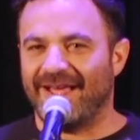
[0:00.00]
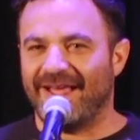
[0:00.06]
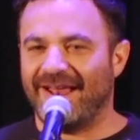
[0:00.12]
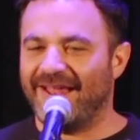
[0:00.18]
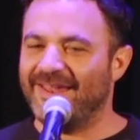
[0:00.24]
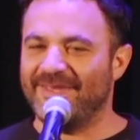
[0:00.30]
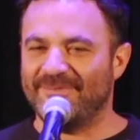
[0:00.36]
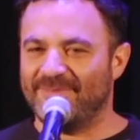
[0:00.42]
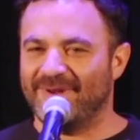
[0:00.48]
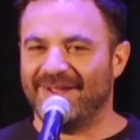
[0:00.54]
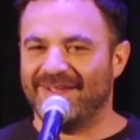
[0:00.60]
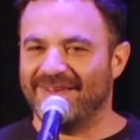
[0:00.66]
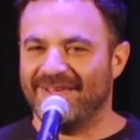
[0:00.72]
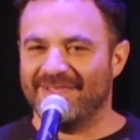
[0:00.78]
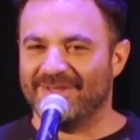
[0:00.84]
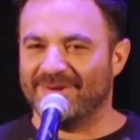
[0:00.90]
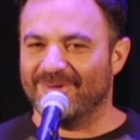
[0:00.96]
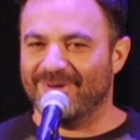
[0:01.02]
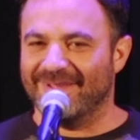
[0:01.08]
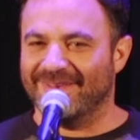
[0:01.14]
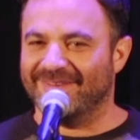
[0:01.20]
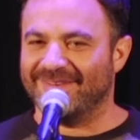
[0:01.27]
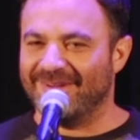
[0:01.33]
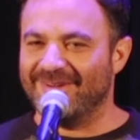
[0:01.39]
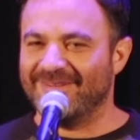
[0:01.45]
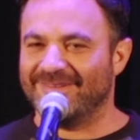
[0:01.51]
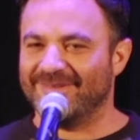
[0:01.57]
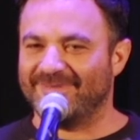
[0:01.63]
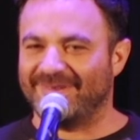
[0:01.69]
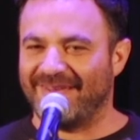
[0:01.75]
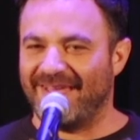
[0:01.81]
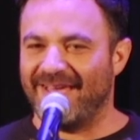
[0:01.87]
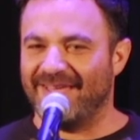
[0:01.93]
I didn't bring another one, so I was
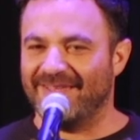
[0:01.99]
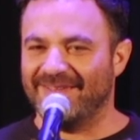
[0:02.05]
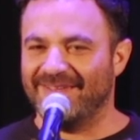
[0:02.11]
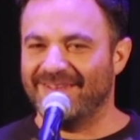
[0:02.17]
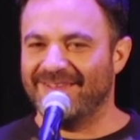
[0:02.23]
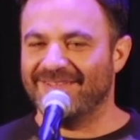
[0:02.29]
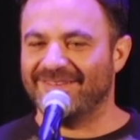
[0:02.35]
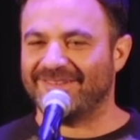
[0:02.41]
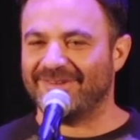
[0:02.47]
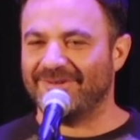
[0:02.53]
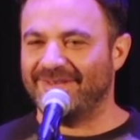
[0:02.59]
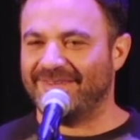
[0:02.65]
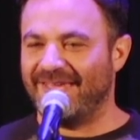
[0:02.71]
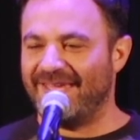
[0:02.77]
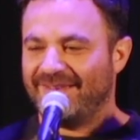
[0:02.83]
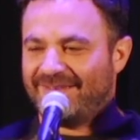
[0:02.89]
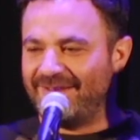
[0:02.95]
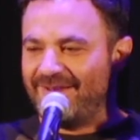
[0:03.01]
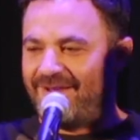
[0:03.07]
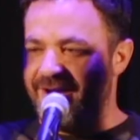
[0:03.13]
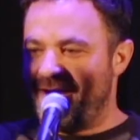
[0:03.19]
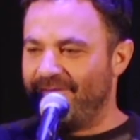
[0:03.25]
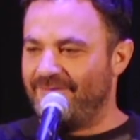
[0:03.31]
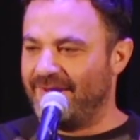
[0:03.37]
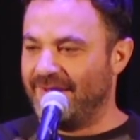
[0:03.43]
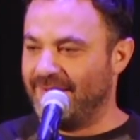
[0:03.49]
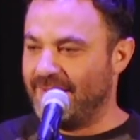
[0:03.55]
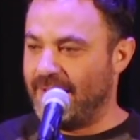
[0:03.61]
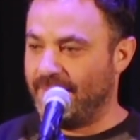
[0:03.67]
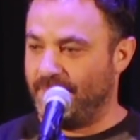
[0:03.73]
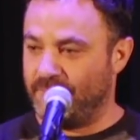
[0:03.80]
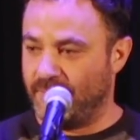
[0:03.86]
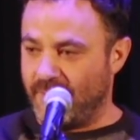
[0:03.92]
upset. You know, so he takes it off and
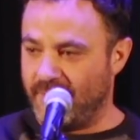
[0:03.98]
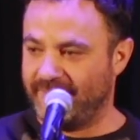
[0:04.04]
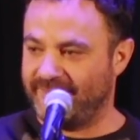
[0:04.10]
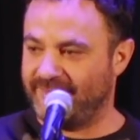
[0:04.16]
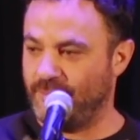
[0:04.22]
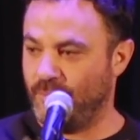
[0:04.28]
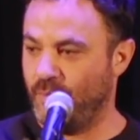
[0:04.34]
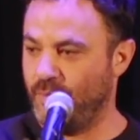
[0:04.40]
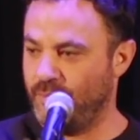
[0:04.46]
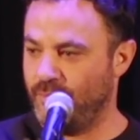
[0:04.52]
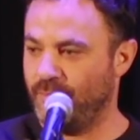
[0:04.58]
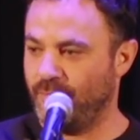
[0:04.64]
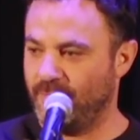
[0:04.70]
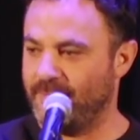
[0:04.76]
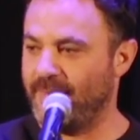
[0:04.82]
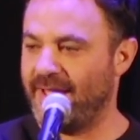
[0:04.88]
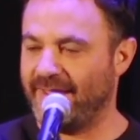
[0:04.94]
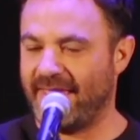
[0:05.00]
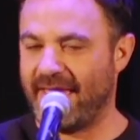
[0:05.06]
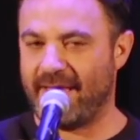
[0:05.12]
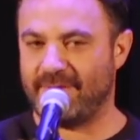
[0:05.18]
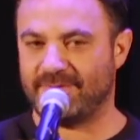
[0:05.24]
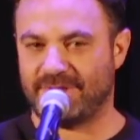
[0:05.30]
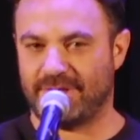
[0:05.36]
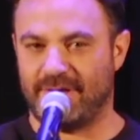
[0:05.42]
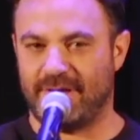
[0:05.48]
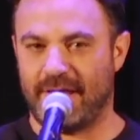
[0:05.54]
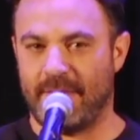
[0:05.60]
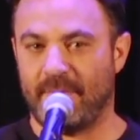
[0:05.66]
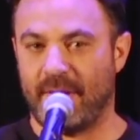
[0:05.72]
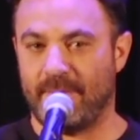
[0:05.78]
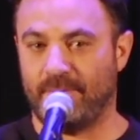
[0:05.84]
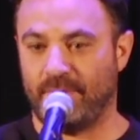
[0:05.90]
he plugs the wound with my Gap shirt.
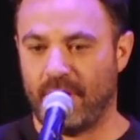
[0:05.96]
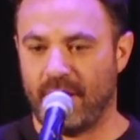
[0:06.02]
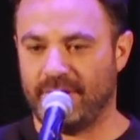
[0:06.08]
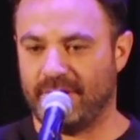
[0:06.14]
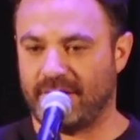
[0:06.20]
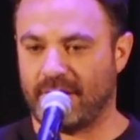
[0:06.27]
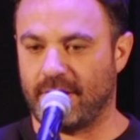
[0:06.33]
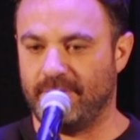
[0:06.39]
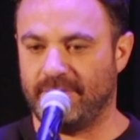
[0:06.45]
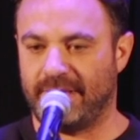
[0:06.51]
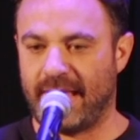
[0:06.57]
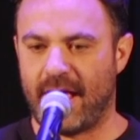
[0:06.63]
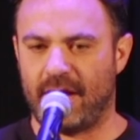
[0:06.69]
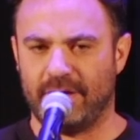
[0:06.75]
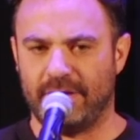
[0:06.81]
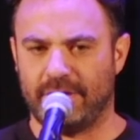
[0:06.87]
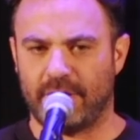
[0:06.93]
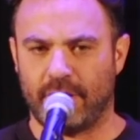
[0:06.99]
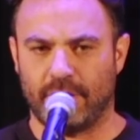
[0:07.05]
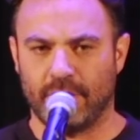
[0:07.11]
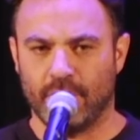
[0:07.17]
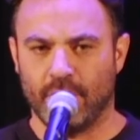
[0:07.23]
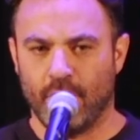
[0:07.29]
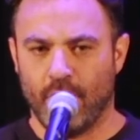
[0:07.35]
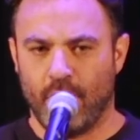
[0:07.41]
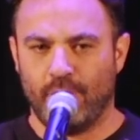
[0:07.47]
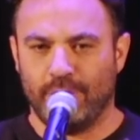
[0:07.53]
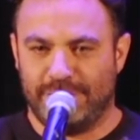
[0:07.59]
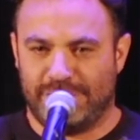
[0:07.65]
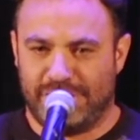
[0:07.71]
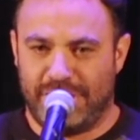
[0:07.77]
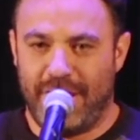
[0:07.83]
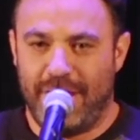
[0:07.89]
And my brother comes out and he's like,
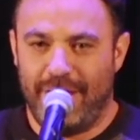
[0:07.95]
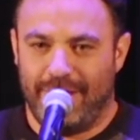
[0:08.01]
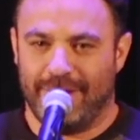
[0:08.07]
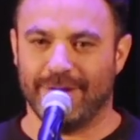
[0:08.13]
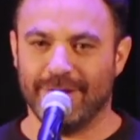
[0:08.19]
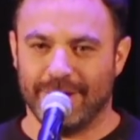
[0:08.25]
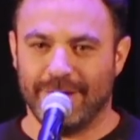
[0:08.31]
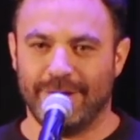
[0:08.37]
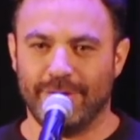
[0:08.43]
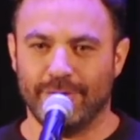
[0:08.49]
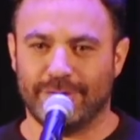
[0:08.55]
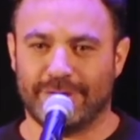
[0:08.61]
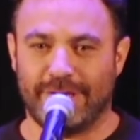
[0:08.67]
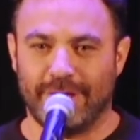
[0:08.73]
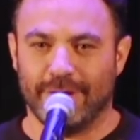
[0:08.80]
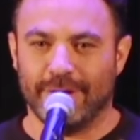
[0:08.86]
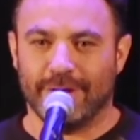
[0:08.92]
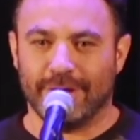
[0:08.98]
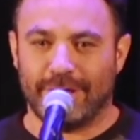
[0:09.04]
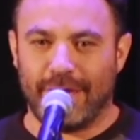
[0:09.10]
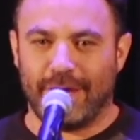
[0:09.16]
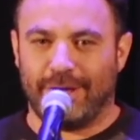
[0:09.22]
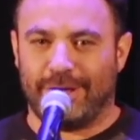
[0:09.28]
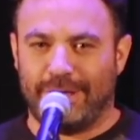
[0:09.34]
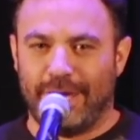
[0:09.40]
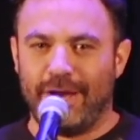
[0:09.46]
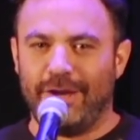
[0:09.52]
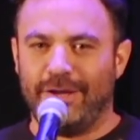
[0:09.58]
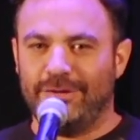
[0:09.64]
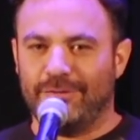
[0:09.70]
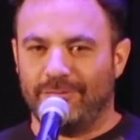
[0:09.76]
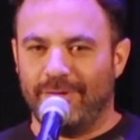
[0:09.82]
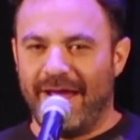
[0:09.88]
holy shit. He goes, get
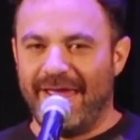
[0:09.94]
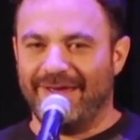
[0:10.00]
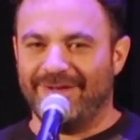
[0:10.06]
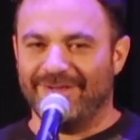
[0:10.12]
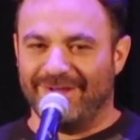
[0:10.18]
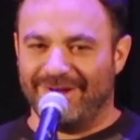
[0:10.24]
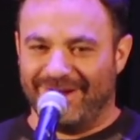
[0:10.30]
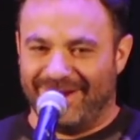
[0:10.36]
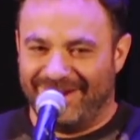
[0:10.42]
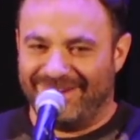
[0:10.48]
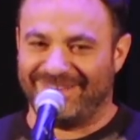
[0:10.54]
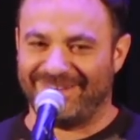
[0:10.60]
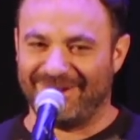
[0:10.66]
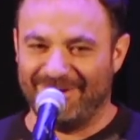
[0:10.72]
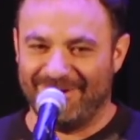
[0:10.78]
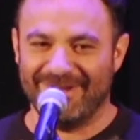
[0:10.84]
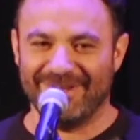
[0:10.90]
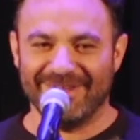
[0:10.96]
in the Wrangler. So